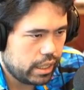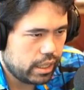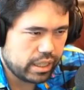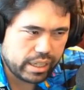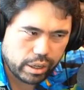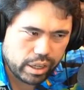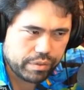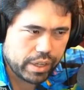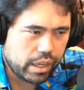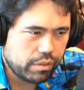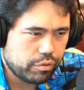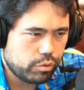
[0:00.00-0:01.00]
And now I have
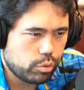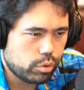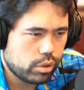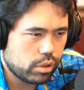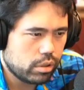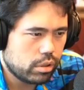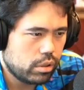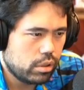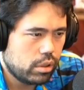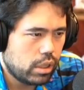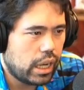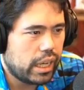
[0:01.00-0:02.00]
a4. Uh,
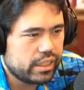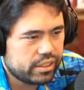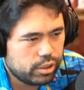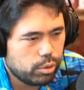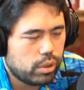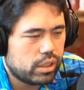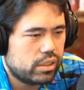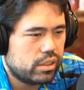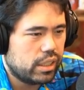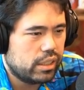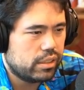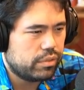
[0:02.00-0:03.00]
ah, he still wants
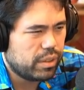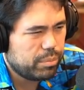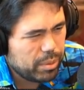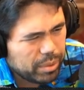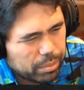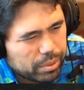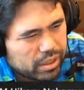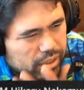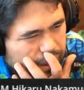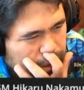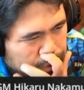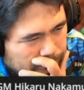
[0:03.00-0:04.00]
knight c5. Maybe I play
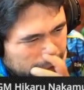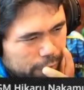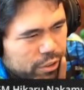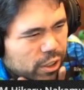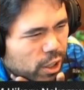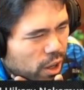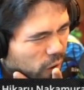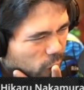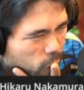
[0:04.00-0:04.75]
c5 here.